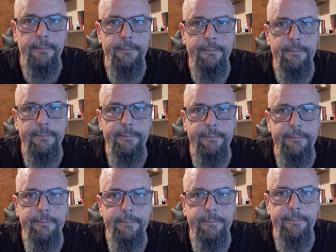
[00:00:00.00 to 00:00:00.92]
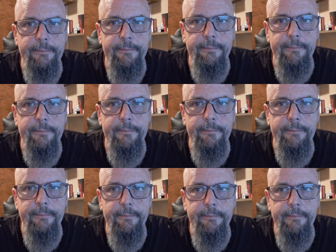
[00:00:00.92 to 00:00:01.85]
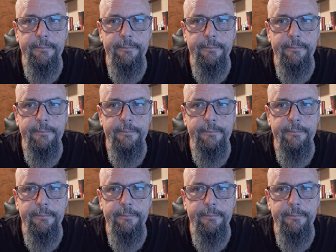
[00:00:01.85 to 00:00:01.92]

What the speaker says: [no speech]